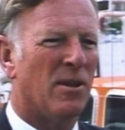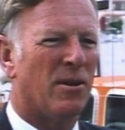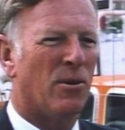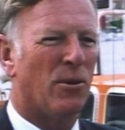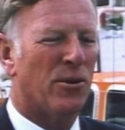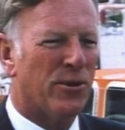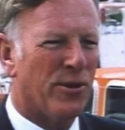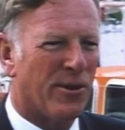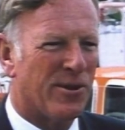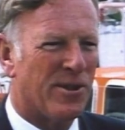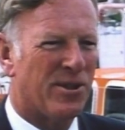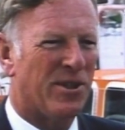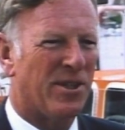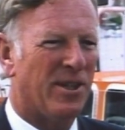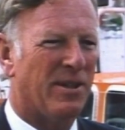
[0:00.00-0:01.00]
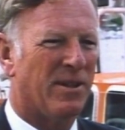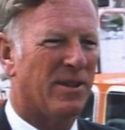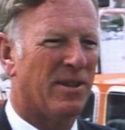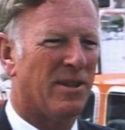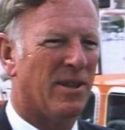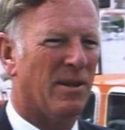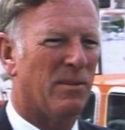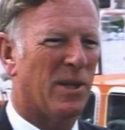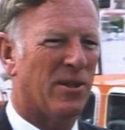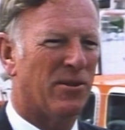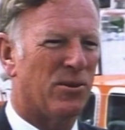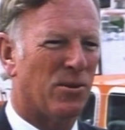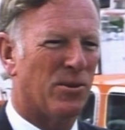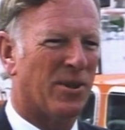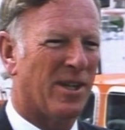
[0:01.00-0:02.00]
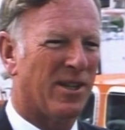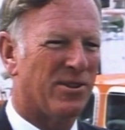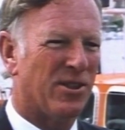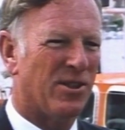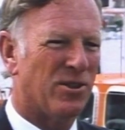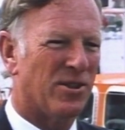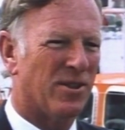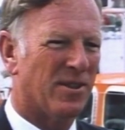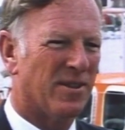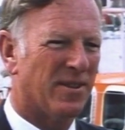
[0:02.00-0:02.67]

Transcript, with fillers: authority about the organization.